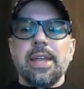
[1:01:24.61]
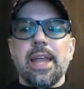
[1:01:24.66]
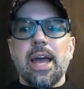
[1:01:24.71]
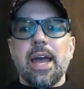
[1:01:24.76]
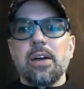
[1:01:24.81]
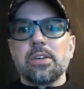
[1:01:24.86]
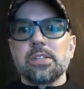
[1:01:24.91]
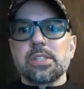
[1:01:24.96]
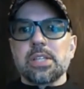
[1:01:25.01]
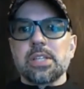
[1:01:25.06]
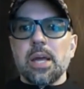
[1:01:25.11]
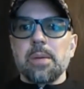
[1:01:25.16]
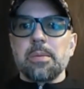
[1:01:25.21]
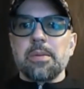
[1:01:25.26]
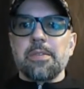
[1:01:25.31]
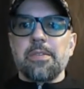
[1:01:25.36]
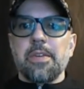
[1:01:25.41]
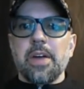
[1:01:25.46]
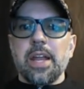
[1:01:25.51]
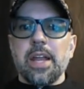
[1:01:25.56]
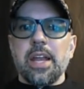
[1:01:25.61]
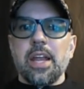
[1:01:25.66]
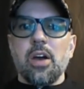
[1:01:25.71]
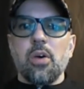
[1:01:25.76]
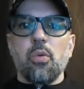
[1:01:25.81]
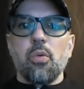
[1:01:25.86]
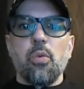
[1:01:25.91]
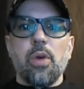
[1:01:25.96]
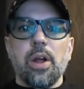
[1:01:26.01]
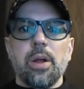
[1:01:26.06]
Now it's time to find
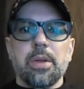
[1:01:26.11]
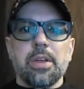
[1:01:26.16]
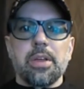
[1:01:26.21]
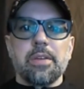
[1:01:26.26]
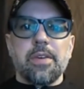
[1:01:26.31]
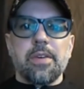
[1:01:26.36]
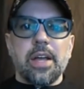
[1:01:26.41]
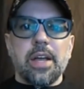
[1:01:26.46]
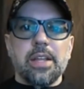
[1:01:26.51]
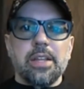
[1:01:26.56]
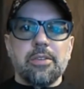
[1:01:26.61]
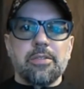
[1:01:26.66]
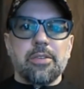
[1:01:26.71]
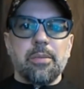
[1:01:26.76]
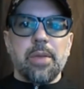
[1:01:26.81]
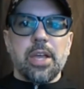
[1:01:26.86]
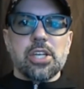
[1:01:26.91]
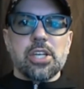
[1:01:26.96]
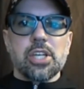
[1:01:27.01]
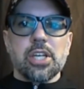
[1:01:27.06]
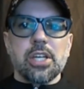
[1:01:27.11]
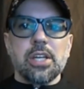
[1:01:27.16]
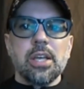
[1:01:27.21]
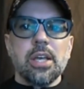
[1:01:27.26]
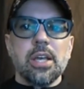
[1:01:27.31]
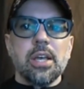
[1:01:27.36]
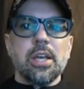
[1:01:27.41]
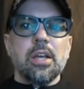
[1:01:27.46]
out where we can find the information.